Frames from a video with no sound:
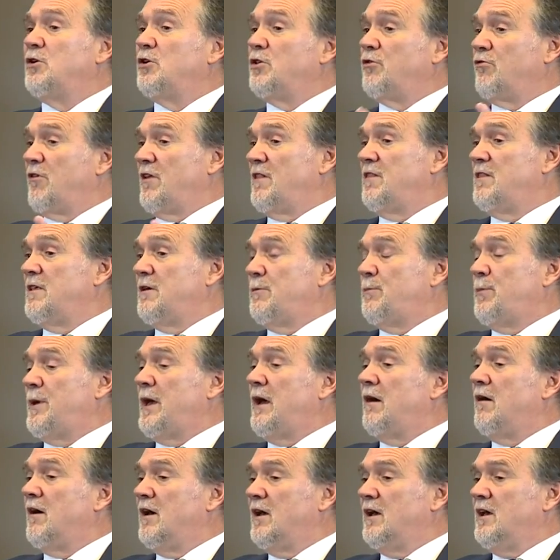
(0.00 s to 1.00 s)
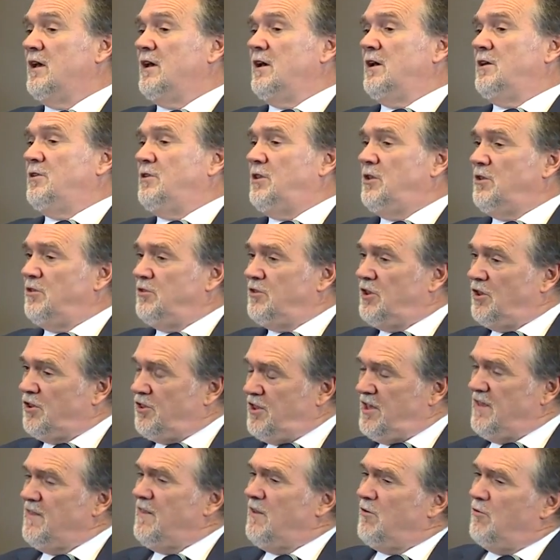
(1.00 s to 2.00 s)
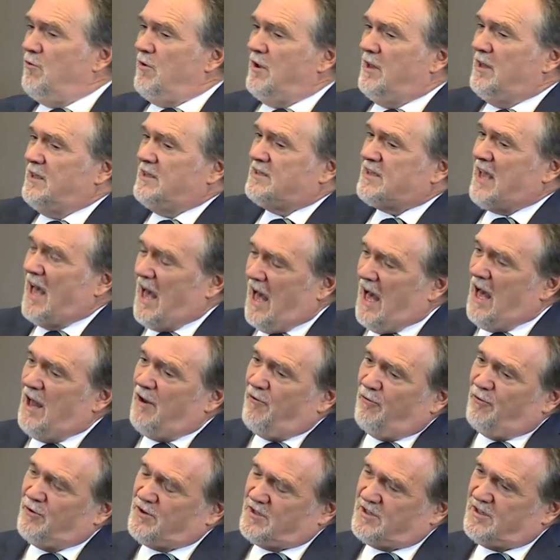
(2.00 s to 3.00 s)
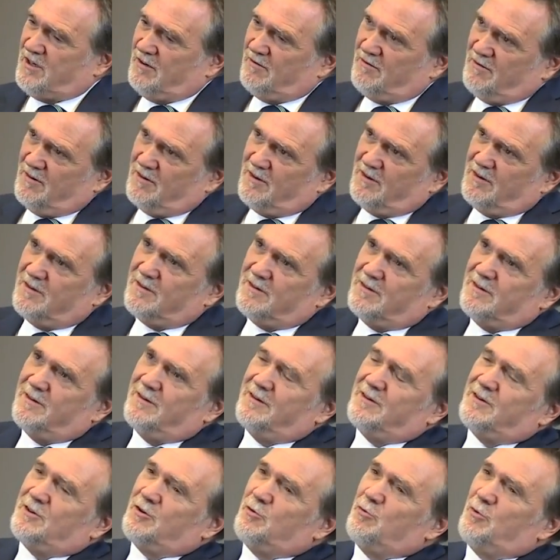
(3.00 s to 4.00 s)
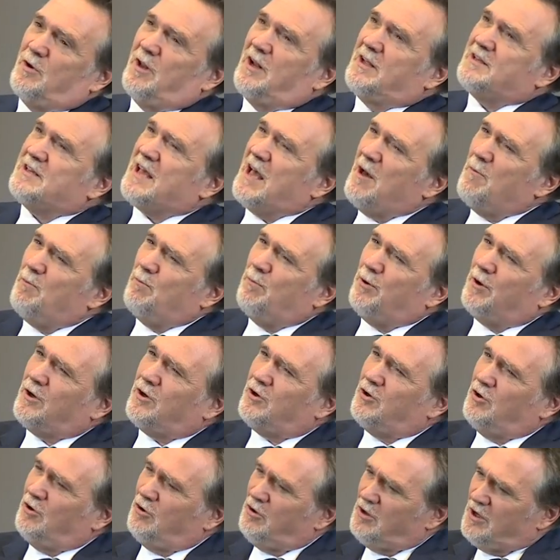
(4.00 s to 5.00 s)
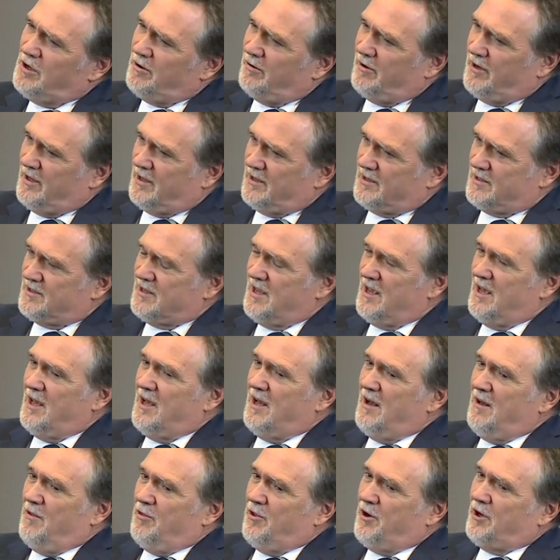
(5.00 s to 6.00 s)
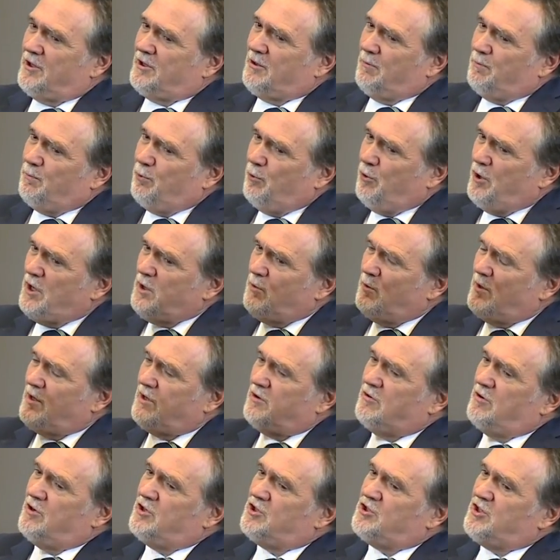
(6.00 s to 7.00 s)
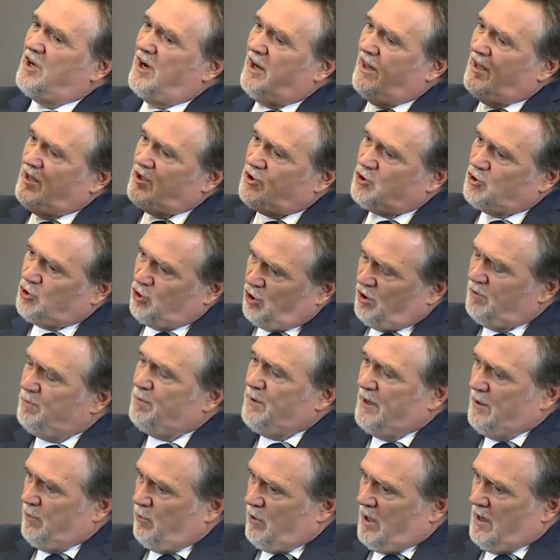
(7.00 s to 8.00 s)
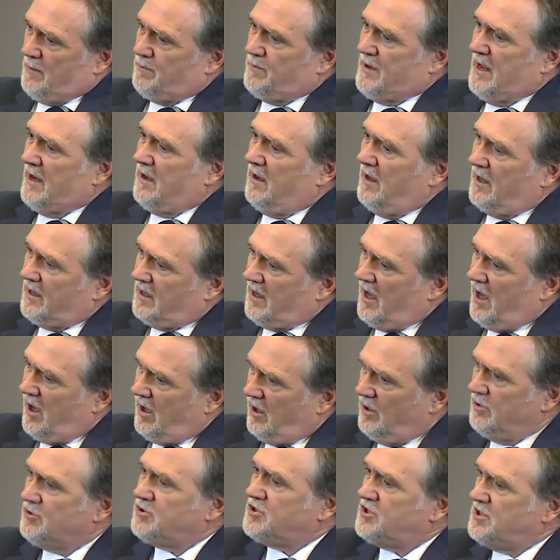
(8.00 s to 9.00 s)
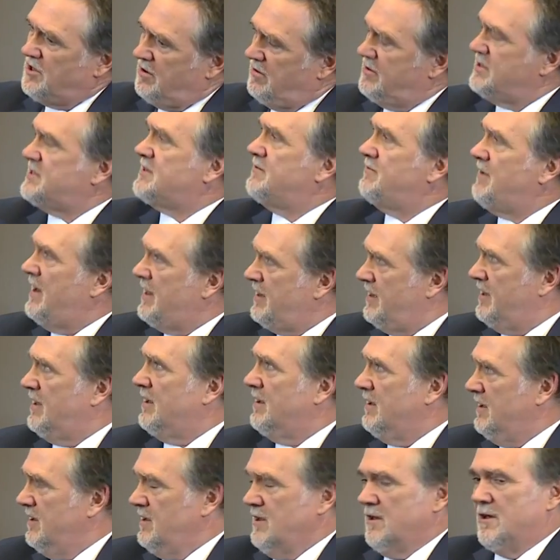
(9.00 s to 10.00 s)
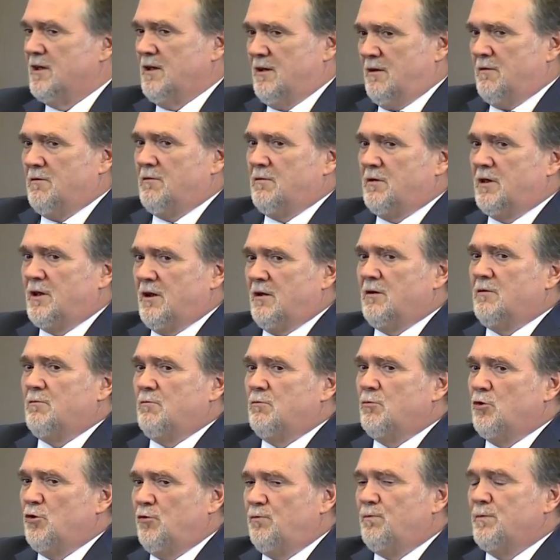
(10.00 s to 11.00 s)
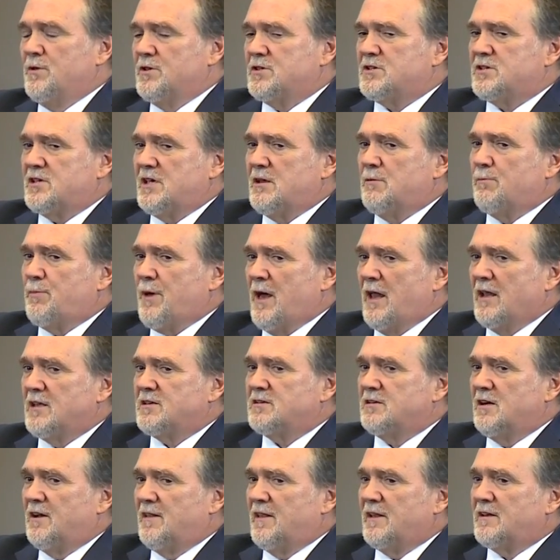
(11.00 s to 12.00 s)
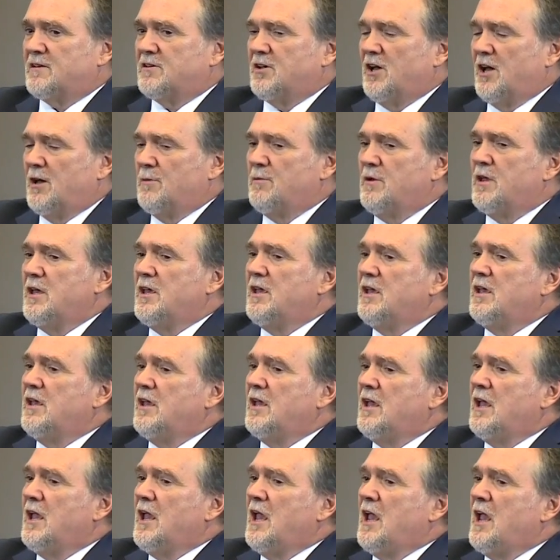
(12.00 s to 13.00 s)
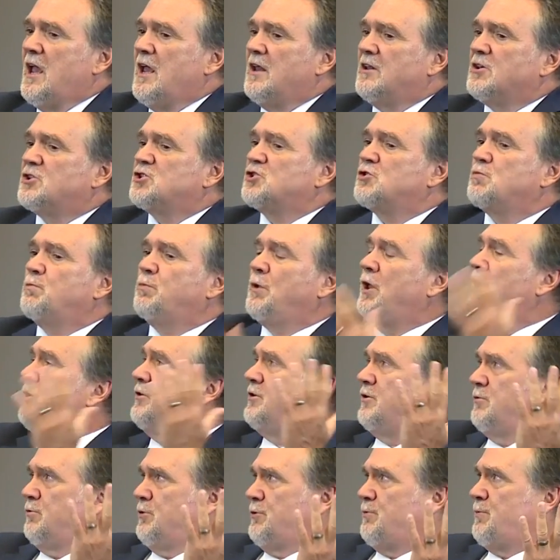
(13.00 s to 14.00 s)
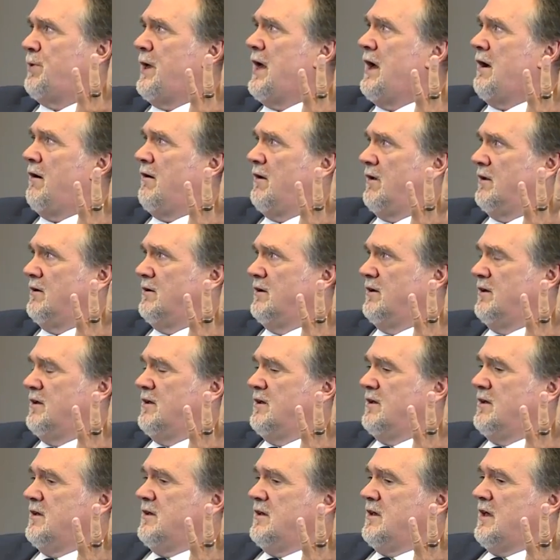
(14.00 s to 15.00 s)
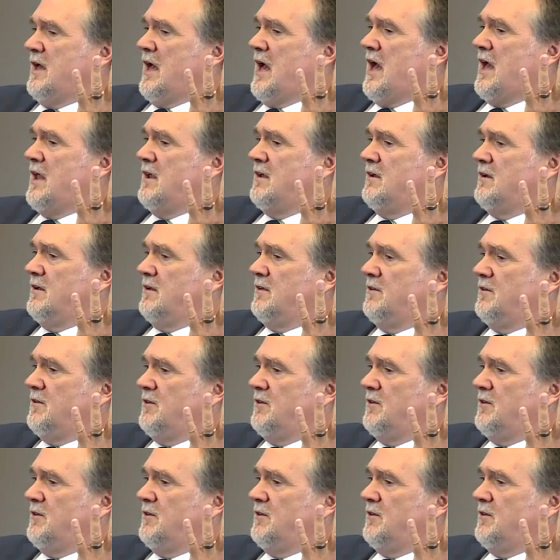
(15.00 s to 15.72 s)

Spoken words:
who threatened their power. The thing that really is hard for us to realise how peculiar it is, that at the point when Christianity should have been wiped out, like a whole series of other movements in Palestine at that time, it exploded with power. And